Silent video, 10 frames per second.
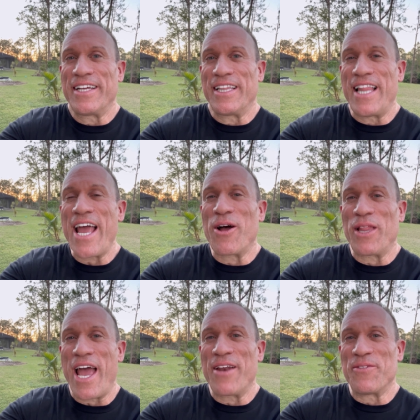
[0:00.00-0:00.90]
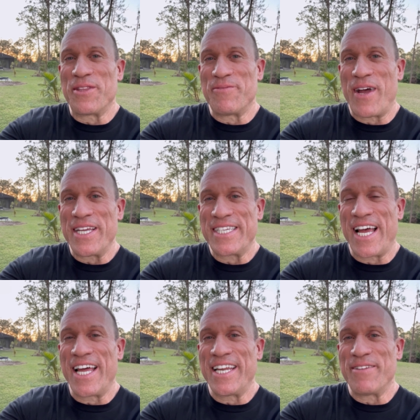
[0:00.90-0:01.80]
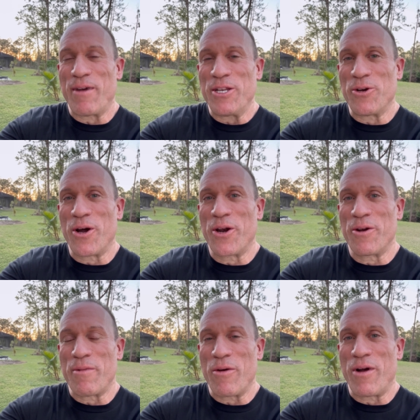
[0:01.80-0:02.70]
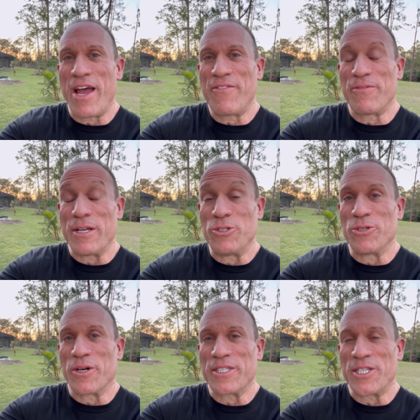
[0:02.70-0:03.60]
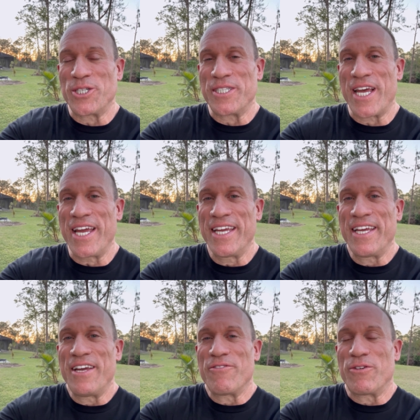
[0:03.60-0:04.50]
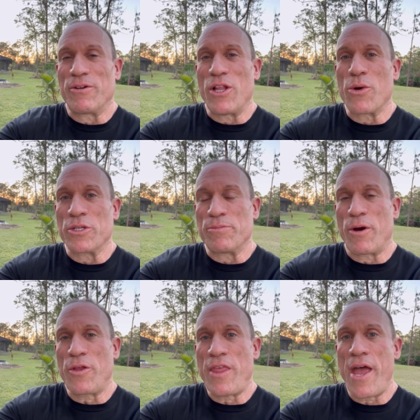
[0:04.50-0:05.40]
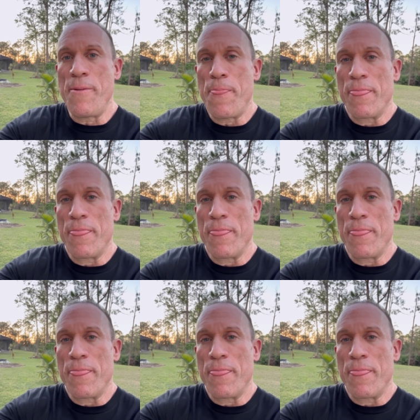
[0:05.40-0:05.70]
Legoland with my son and my daughter and my wife, my two daughters, I should say, for Logan's birthday.